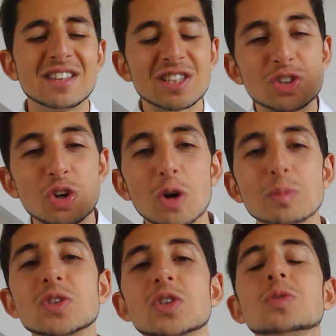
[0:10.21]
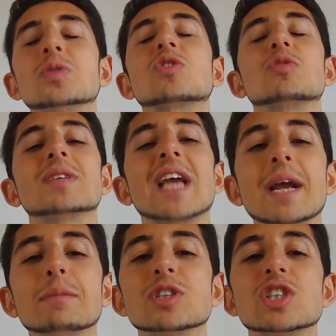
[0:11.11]
that top students from
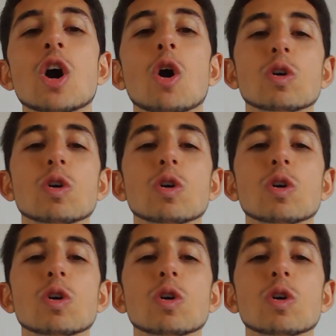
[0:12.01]
Cambridge,